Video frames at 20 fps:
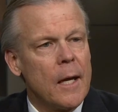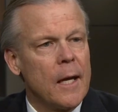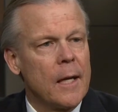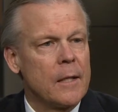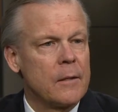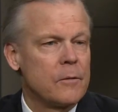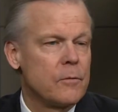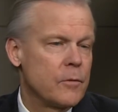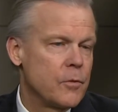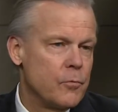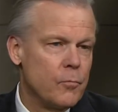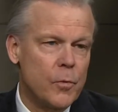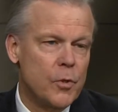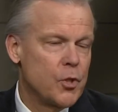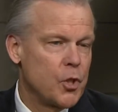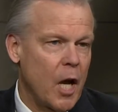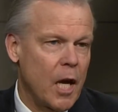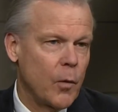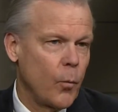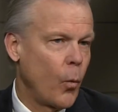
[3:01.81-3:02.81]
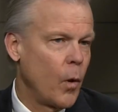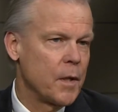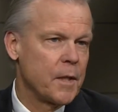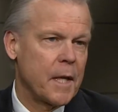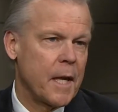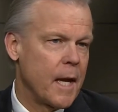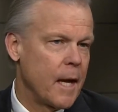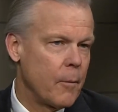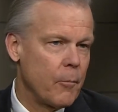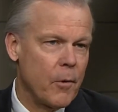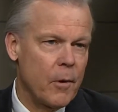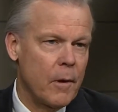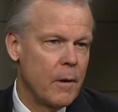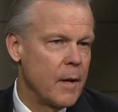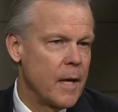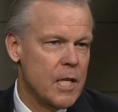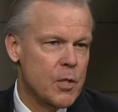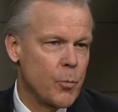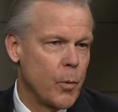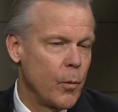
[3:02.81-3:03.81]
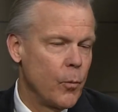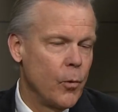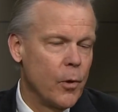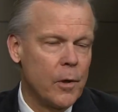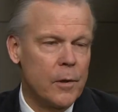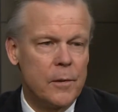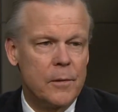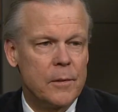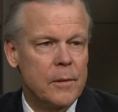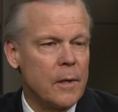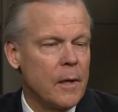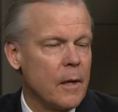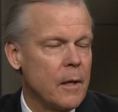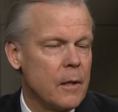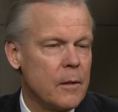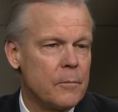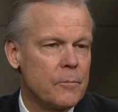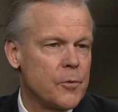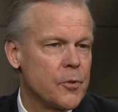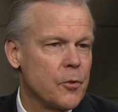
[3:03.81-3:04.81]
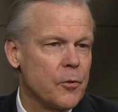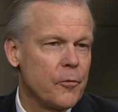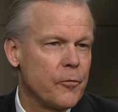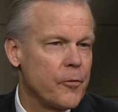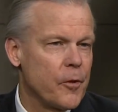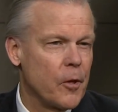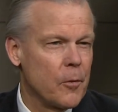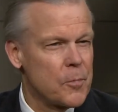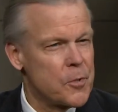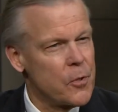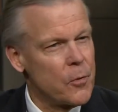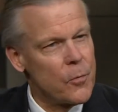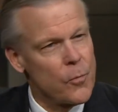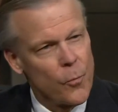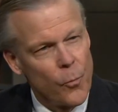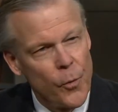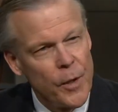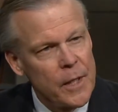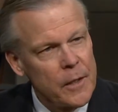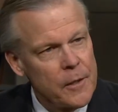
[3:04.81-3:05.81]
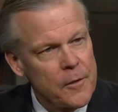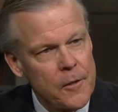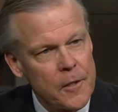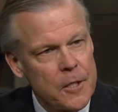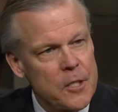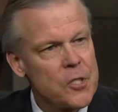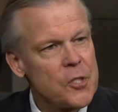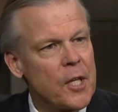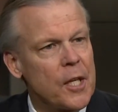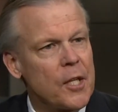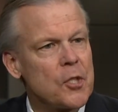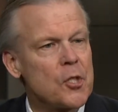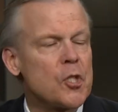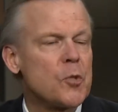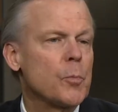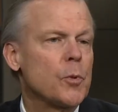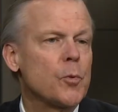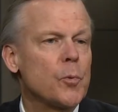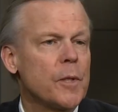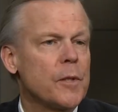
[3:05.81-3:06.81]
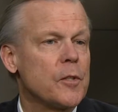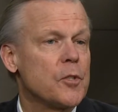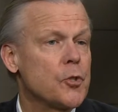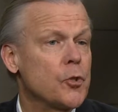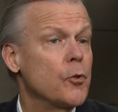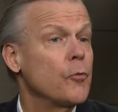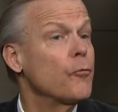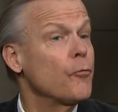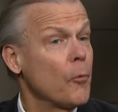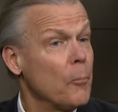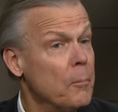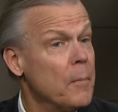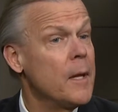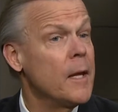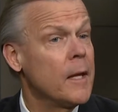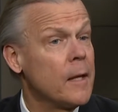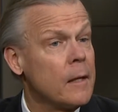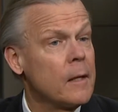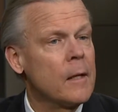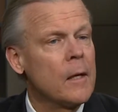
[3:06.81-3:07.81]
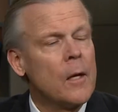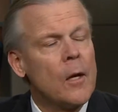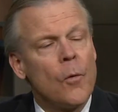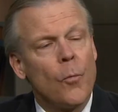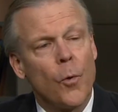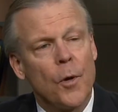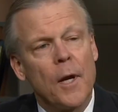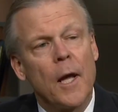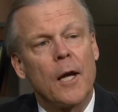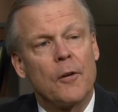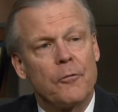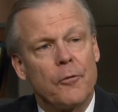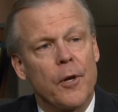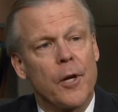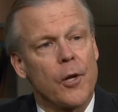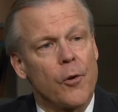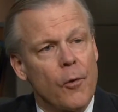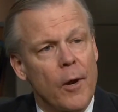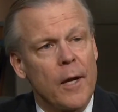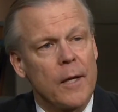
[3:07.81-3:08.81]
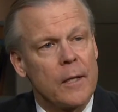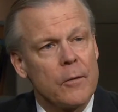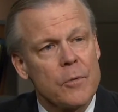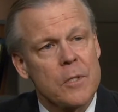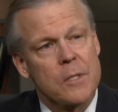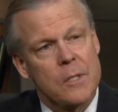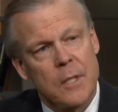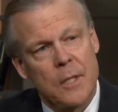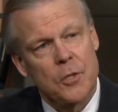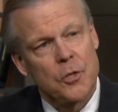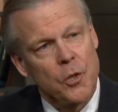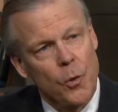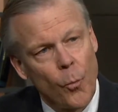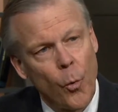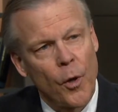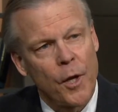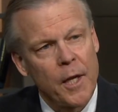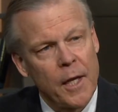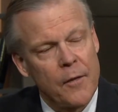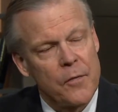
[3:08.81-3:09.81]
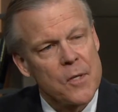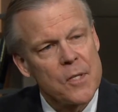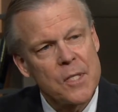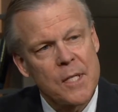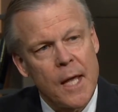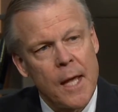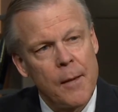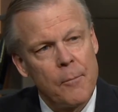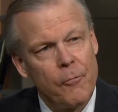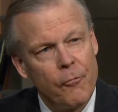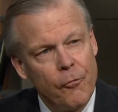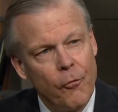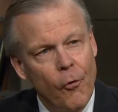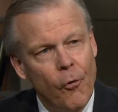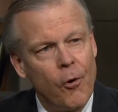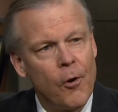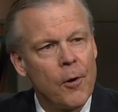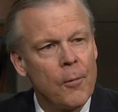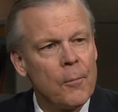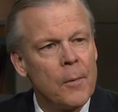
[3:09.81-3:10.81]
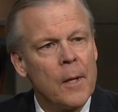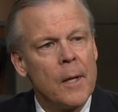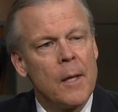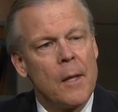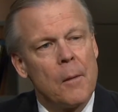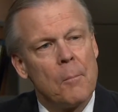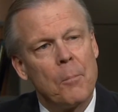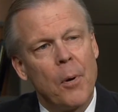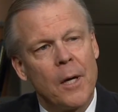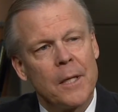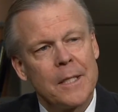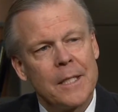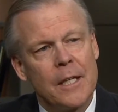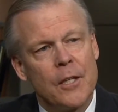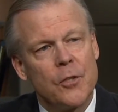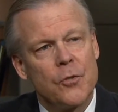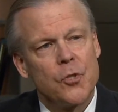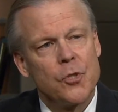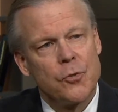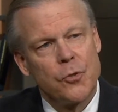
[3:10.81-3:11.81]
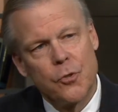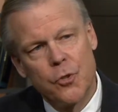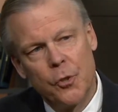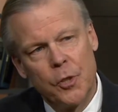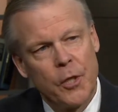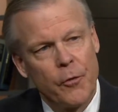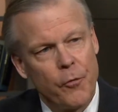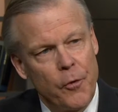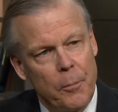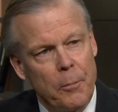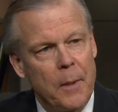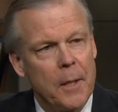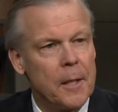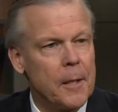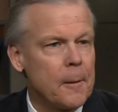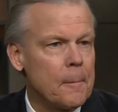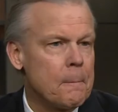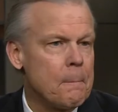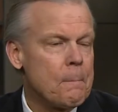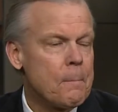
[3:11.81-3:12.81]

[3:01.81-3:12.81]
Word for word: and shot one camera as we would uh, shoot a film. So really the distinctions between the two for me were not very great. It was essentially working in the same form, but in two different media.